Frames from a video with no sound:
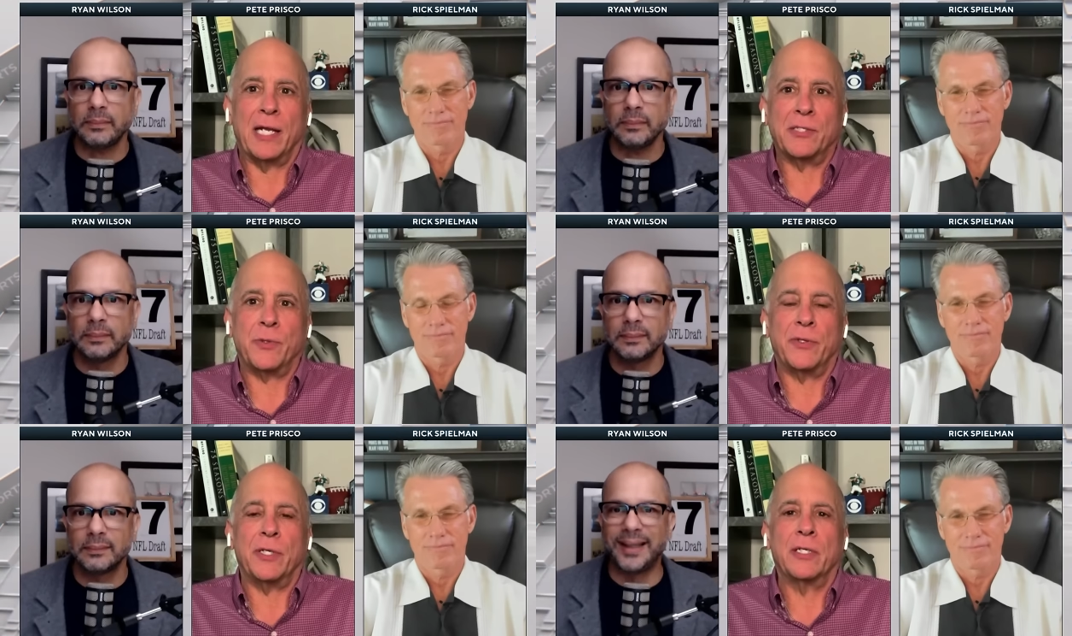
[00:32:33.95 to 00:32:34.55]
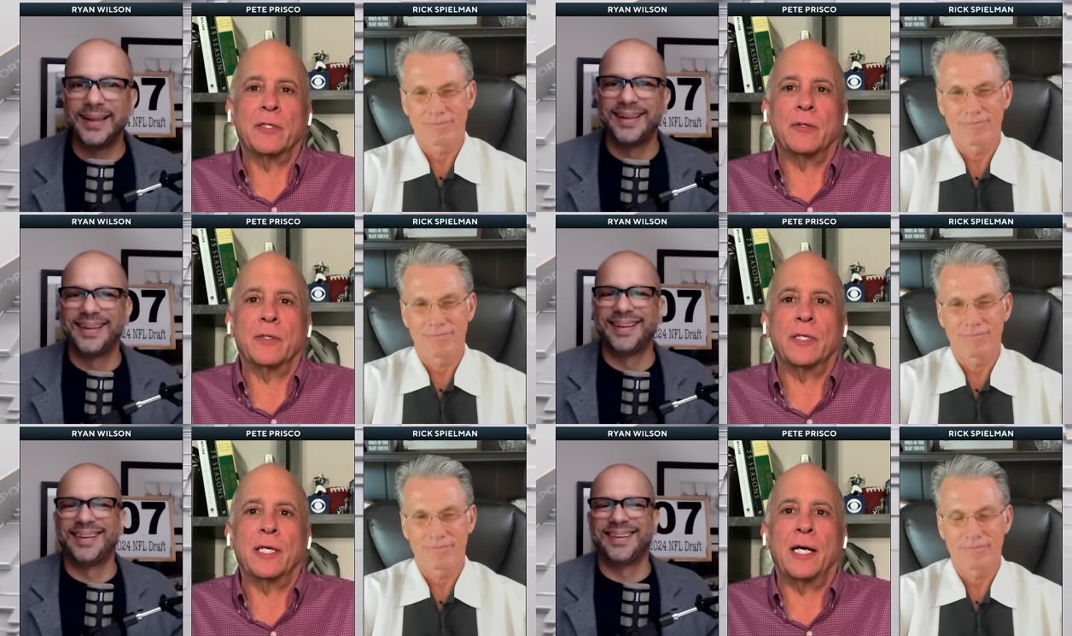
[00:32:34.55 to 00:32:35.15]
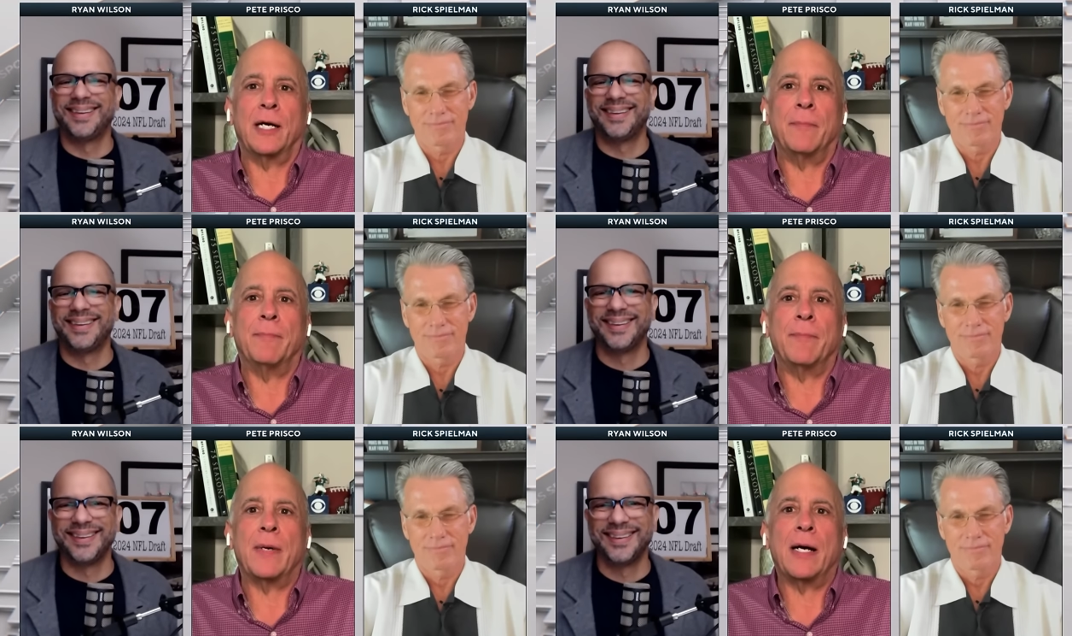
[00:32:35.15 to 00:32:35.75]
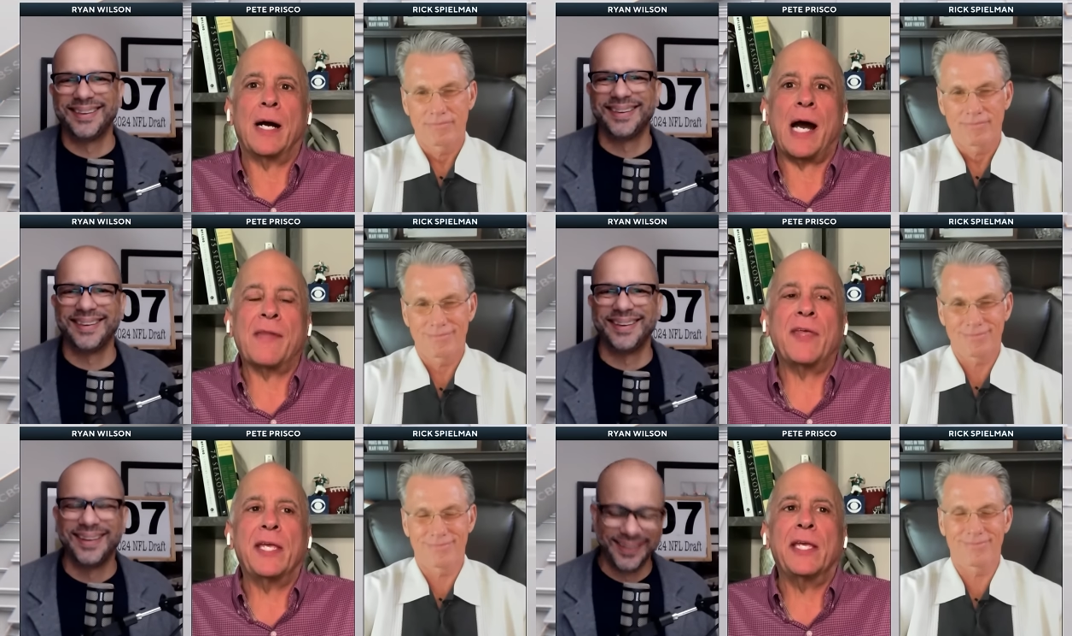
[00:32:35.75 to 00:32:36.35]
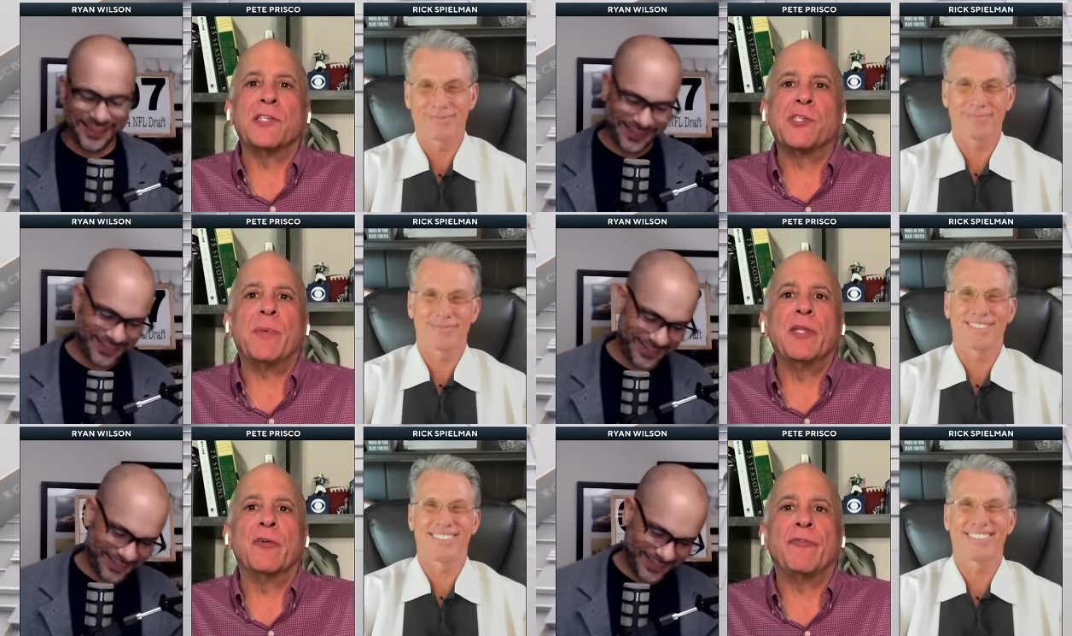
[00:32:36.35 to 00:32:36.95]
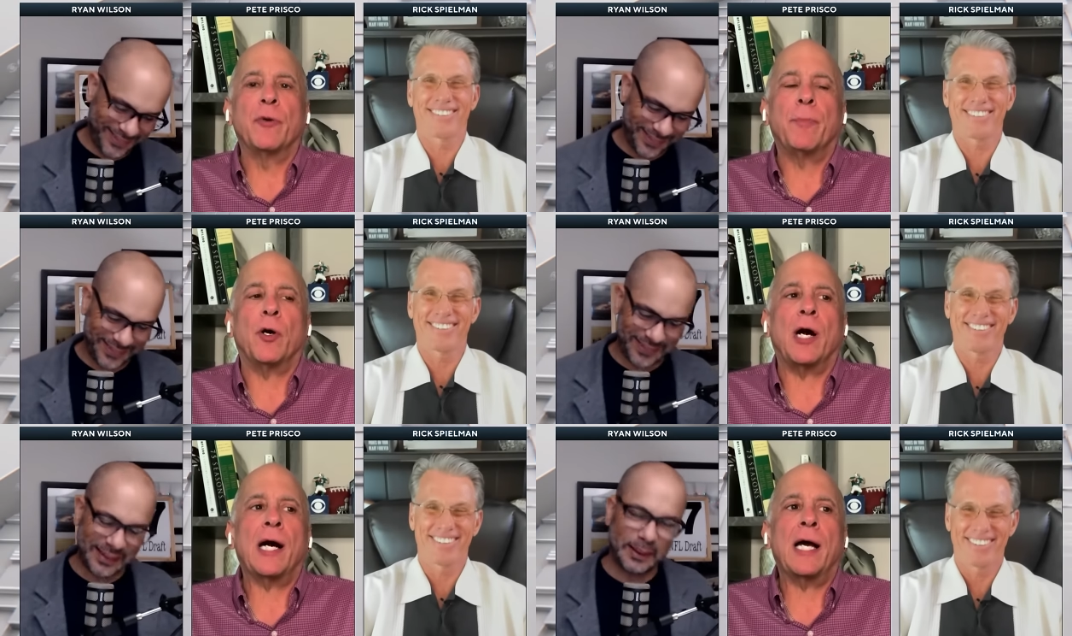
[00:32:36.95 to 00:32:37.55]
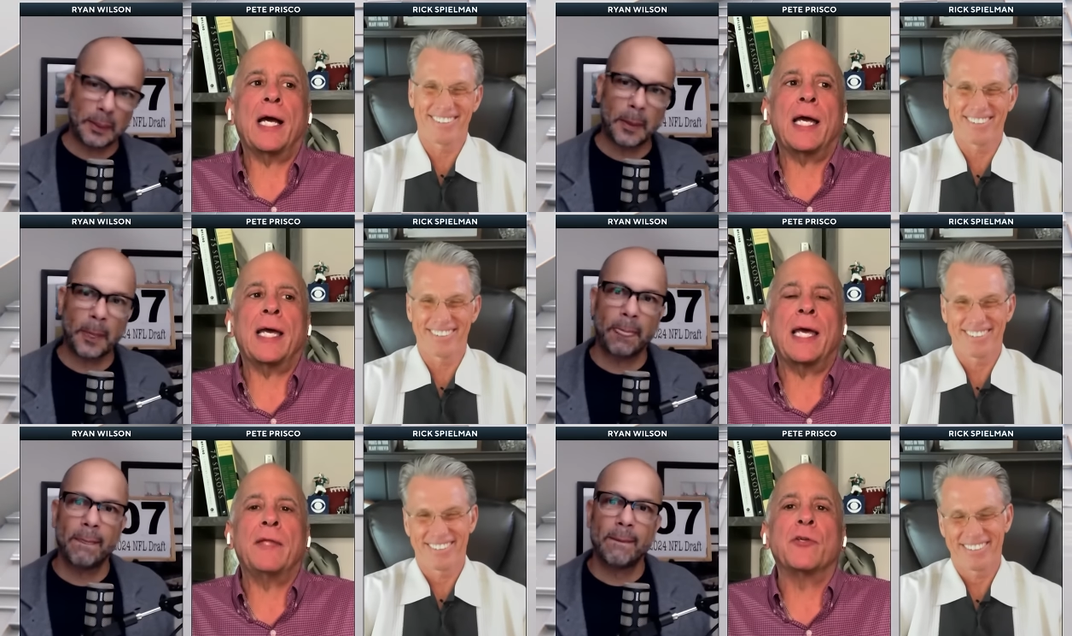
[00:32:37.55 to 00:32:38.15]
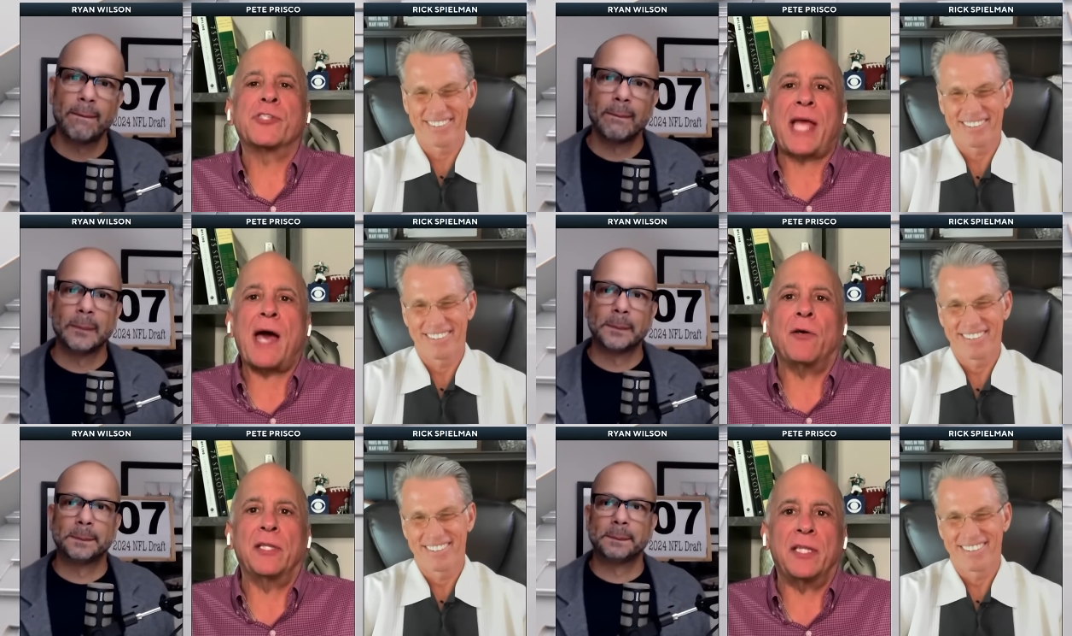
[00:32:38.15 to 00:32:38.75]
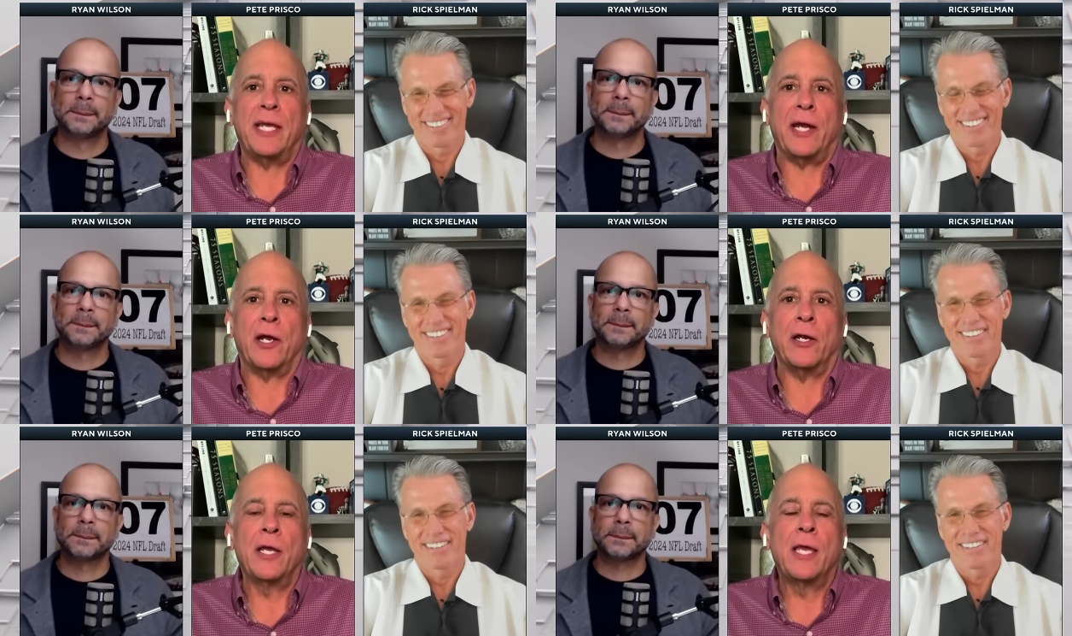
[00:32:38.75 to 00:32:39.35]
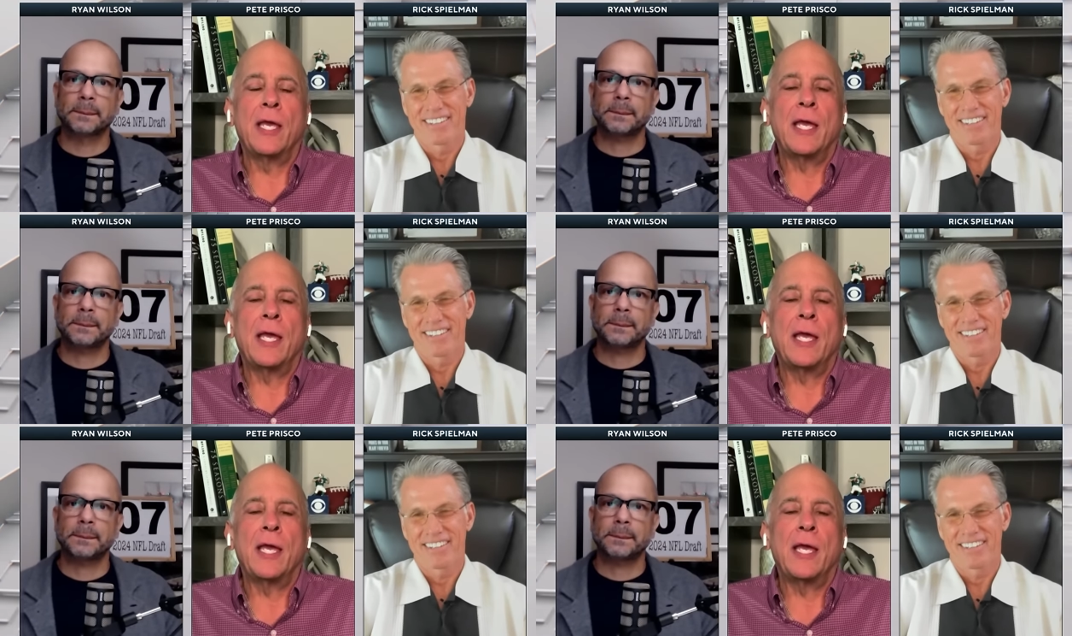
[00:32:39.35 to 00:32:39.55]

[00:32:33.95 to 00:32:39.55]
Speaker 1: be honest with you. Um, I think he can spin the football, uh, and there's talent there.